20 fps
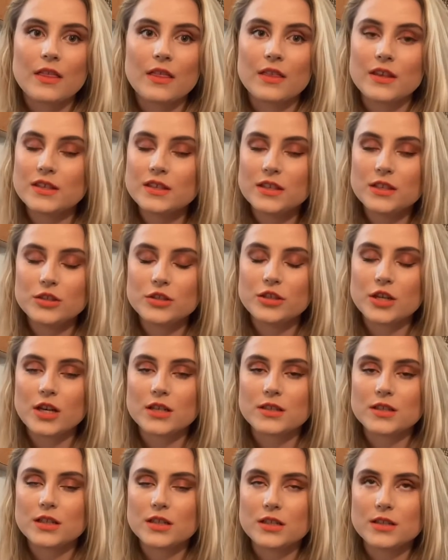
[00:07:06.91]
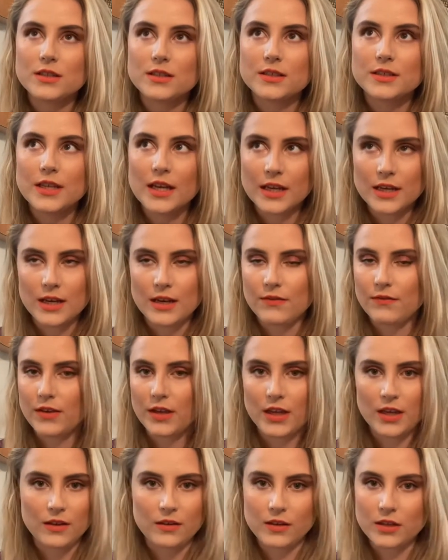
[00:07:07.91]
This is just
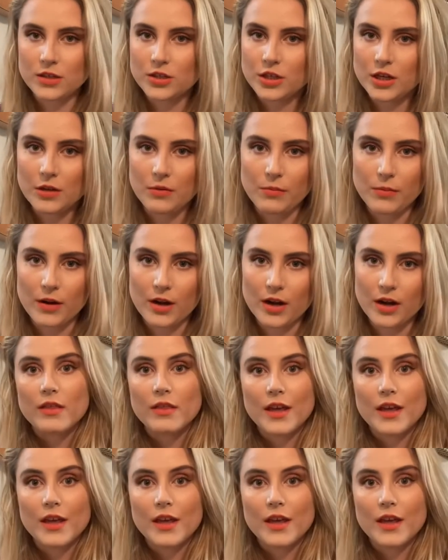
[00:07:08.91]
significantly cheaper.